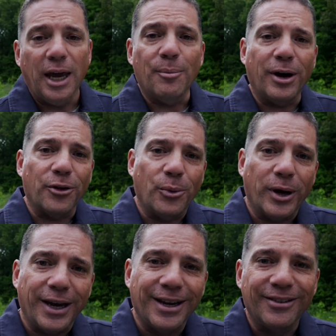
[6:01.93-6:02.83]
And by the
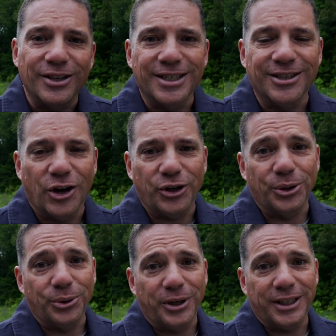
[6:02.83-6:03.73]
way, this is not
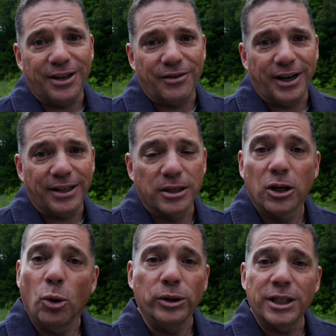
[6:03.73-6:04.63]
including dividends.
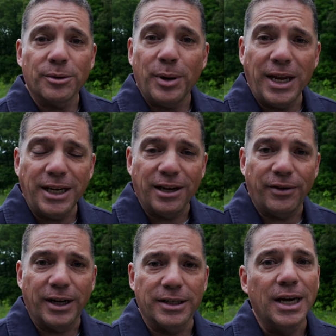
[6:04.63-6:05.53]
Gold doesn't pay any
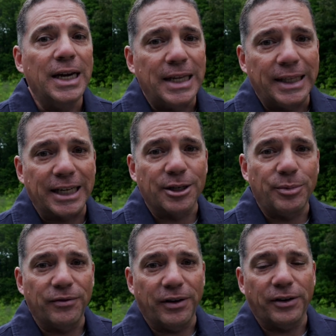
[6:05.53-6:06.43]
dividends. The
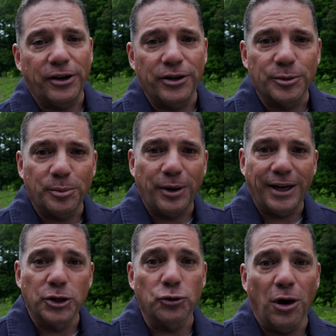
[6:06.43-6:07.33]
S&P 500 has been
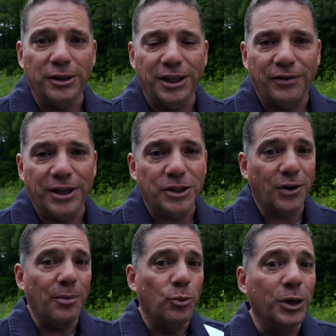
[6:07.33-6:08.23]
paying strong dividends. So
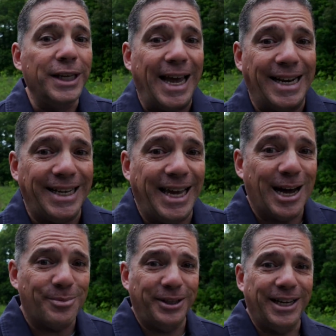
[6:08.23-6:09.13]
I'm really
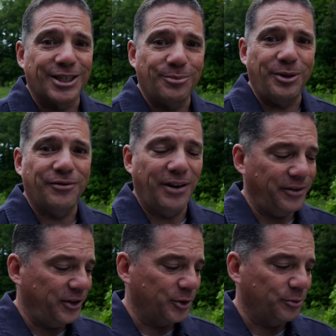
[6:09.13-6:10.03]
handicapping the S&P
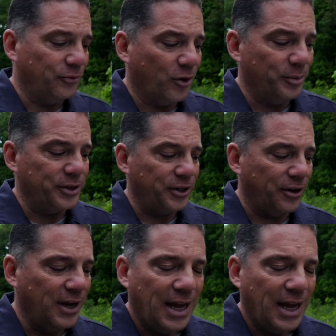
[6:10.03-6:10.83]
500's performance here.